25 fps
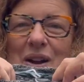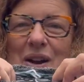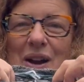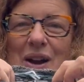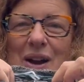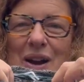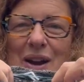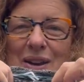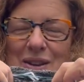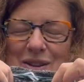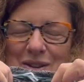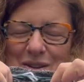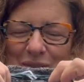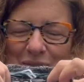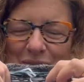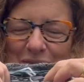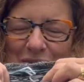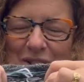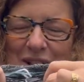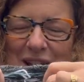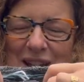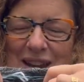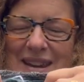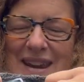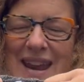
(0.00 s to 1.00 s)
on your
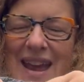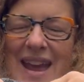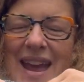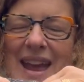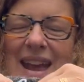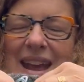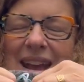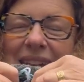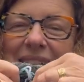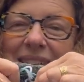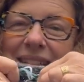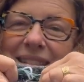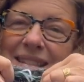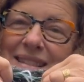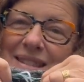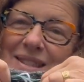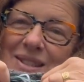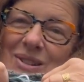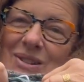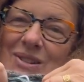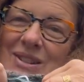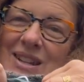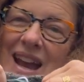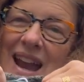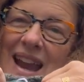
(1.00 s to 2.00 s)
foot because it's
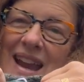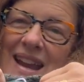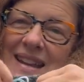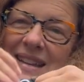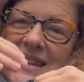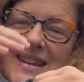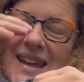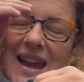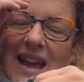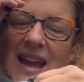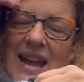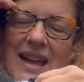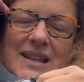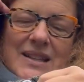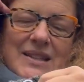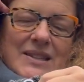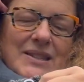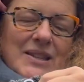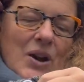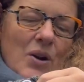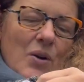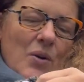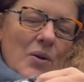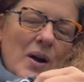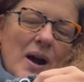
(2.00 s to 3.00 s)
too tight.
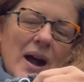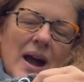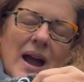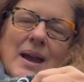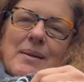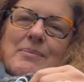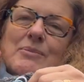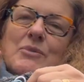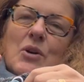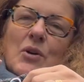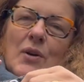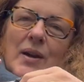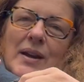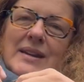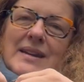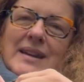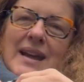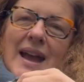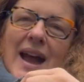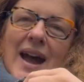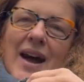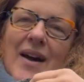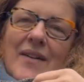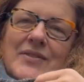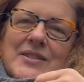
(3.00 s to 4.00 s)
So I'm going to
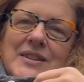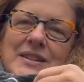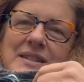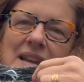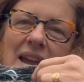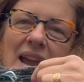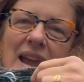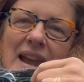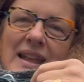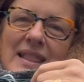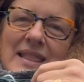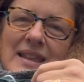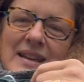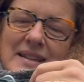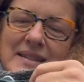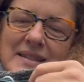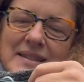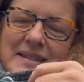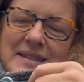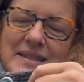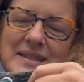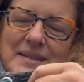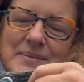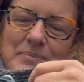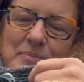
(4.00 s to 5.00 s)
have to take this
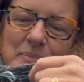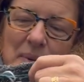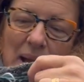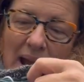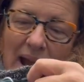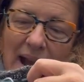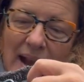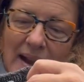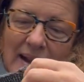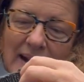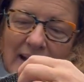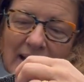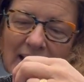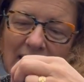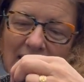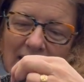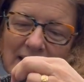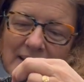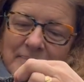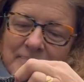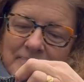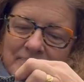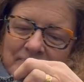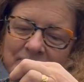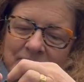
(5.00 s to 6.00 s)
back
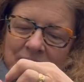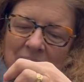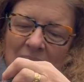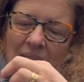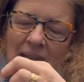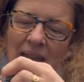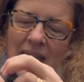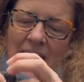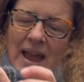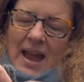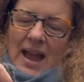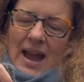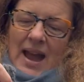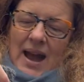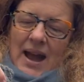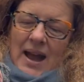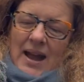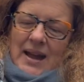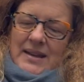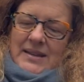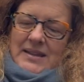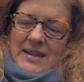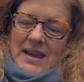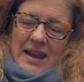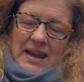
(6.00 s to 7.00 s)
again,
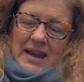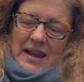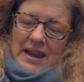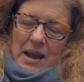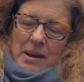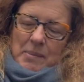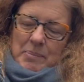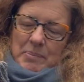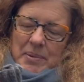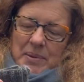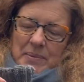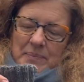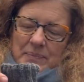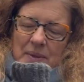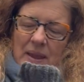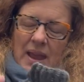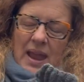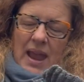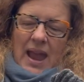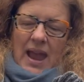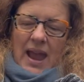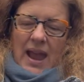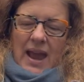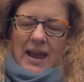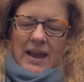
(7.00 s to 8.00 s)
take it up.
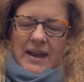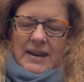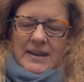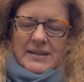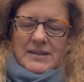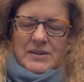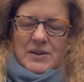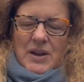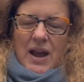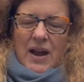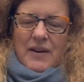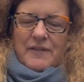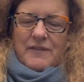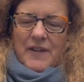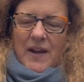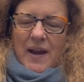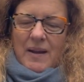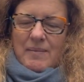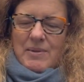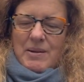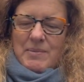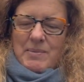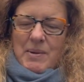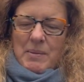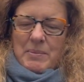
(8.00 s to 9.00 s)
And a
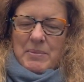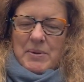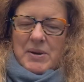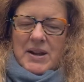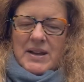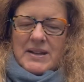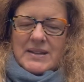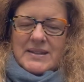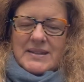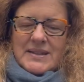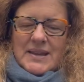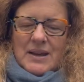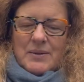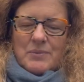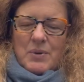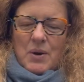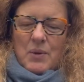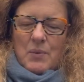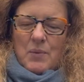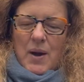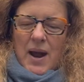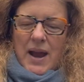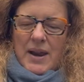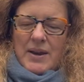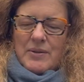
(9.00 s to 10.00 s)
family member had said, well,
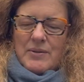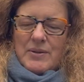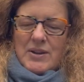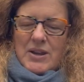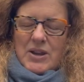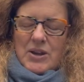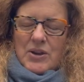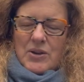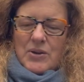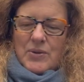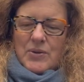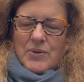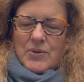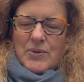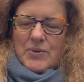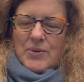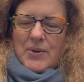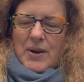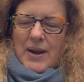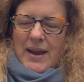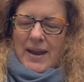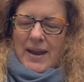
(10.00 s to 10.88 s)
why don't you